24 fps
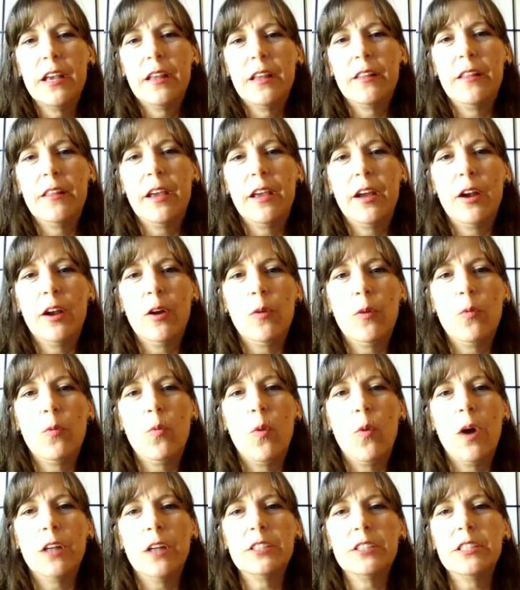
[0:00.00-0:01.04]
They're
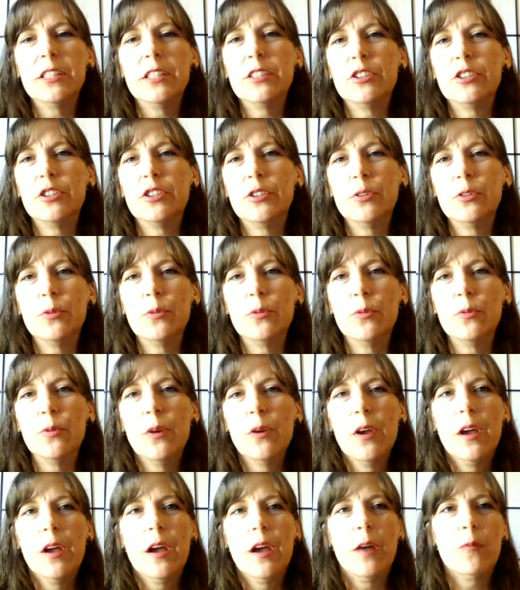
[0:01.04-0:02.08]
wanting to
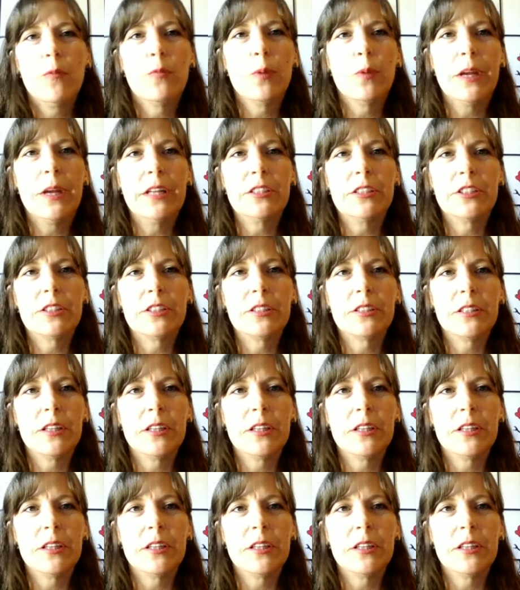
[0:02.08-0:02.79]
reach,